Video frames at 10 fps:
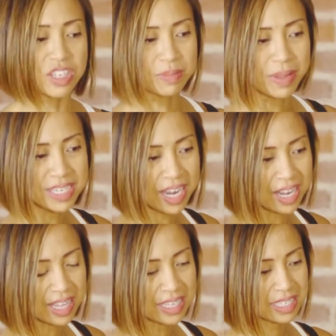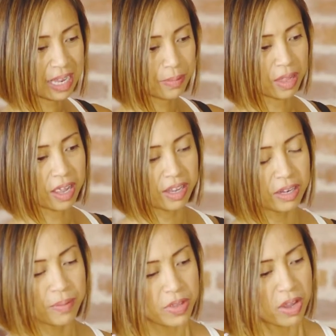she's maintaining that same
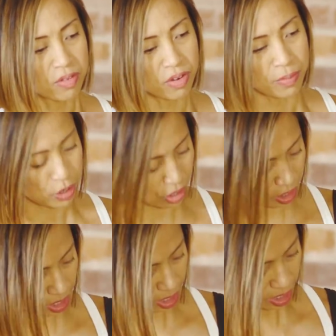line from her